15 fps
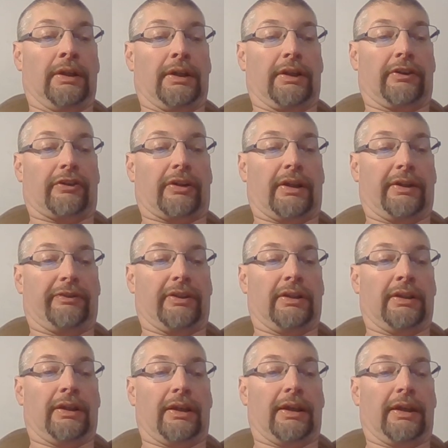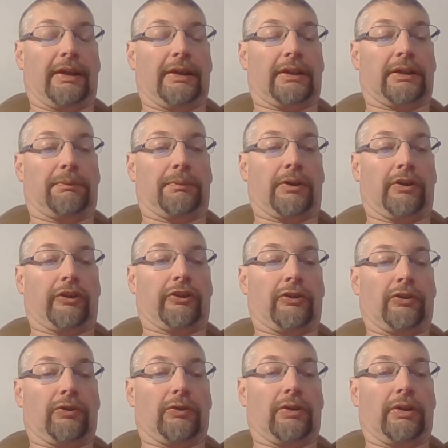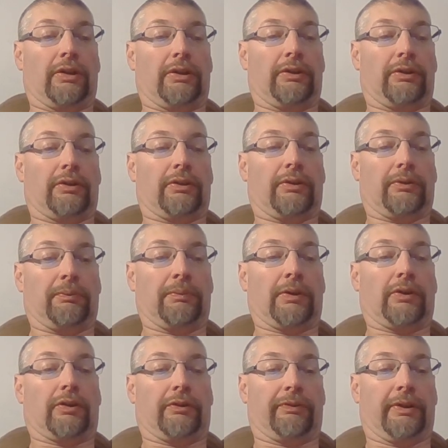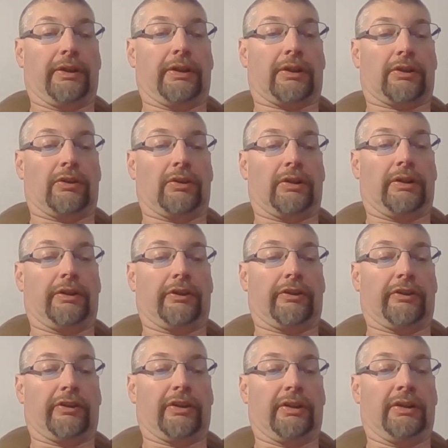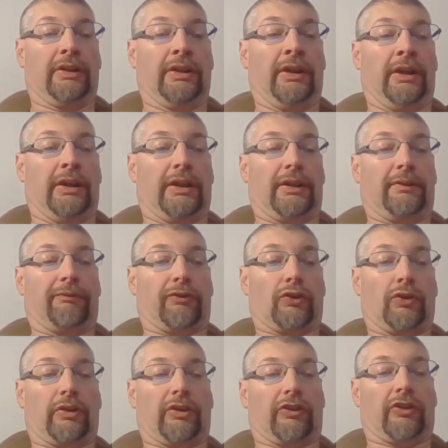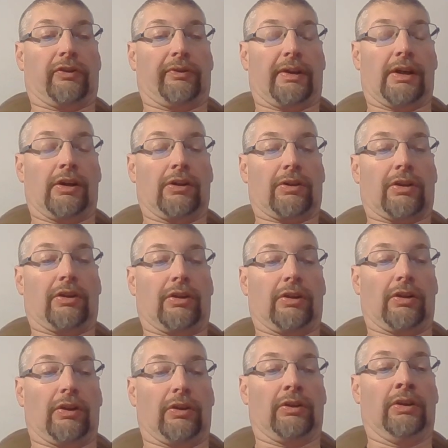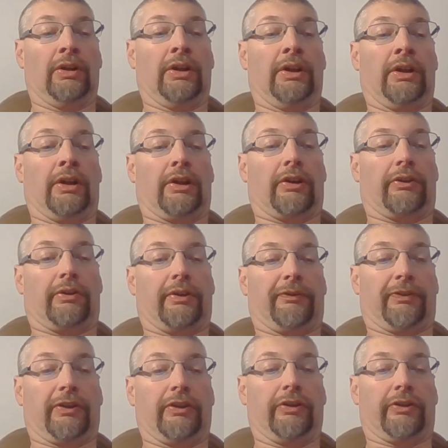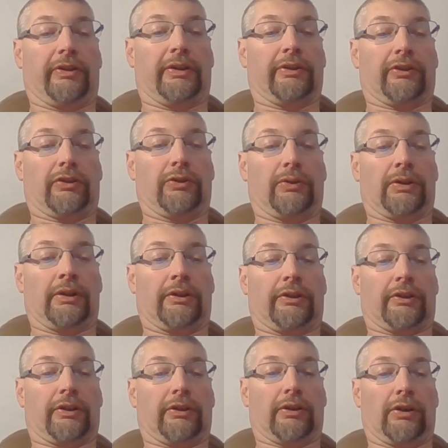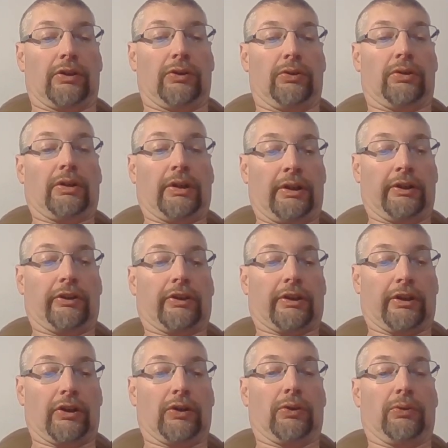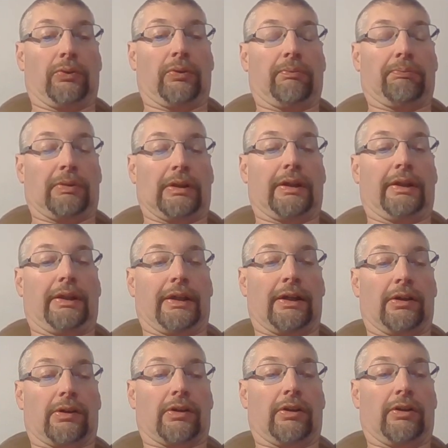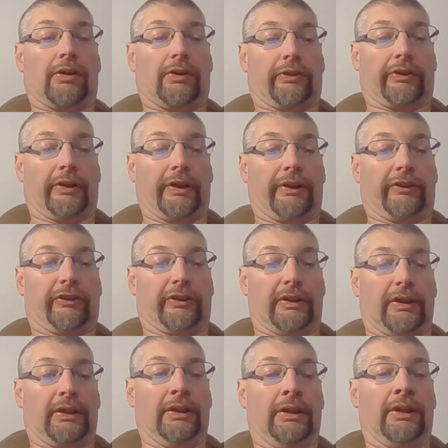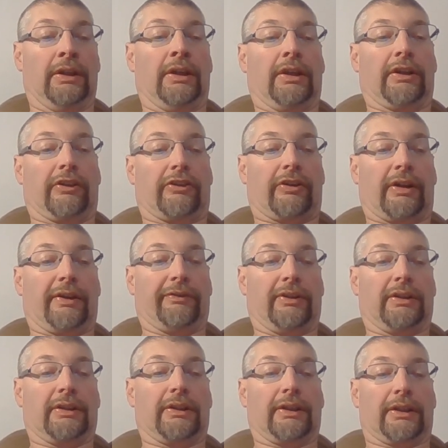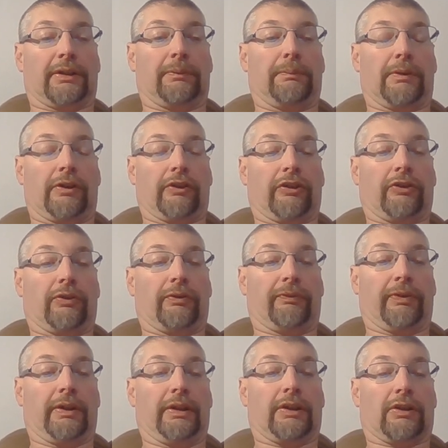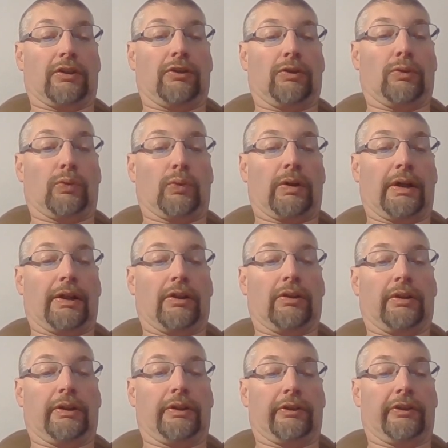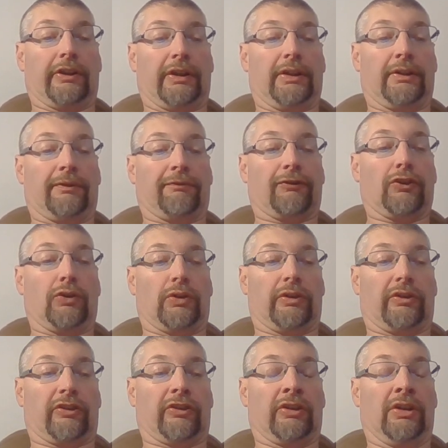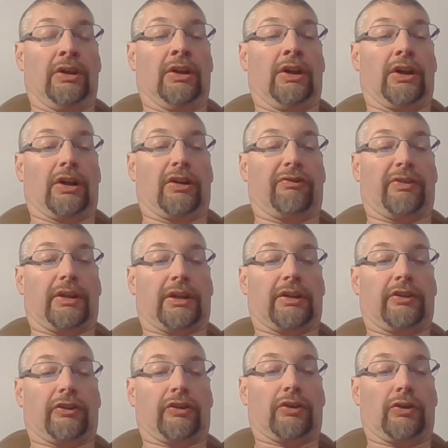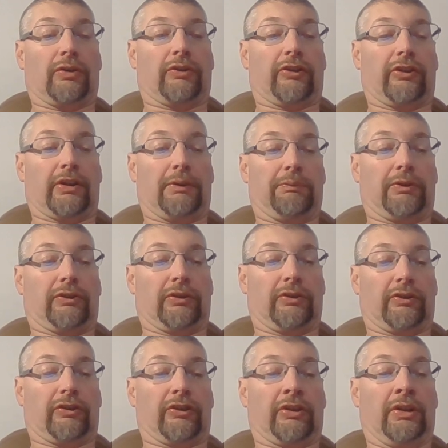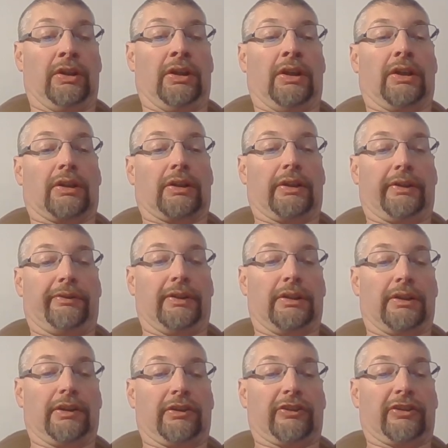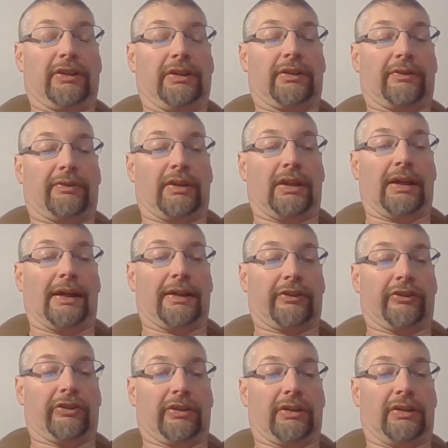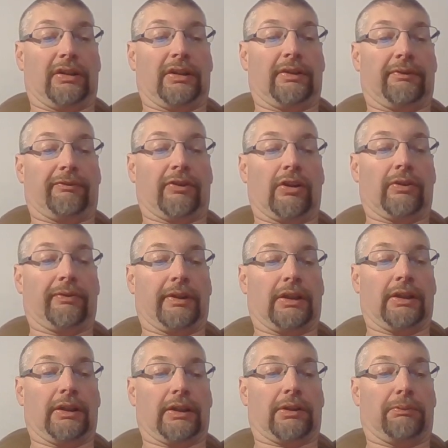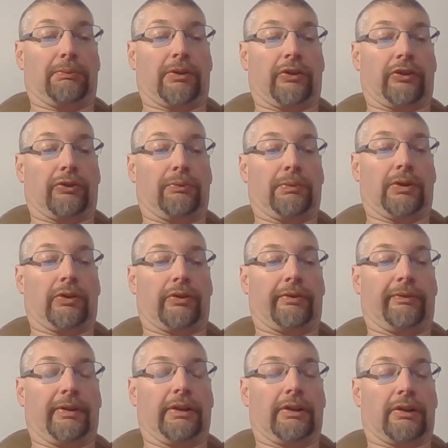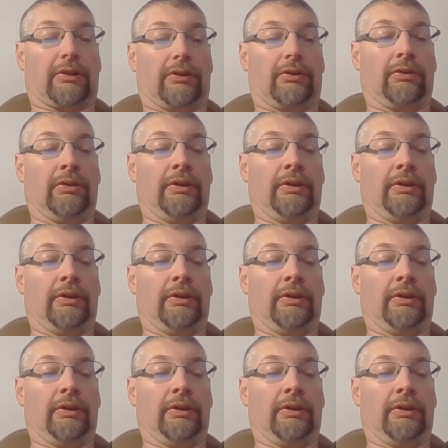driving a commercial motor vehicle under the influence of alcohol, refusing to undergo blood alcohol testing, driving a commercial vehicle while under the influence of a controlled substance, leaving the scene of an accident involving a commercial motor vehicle,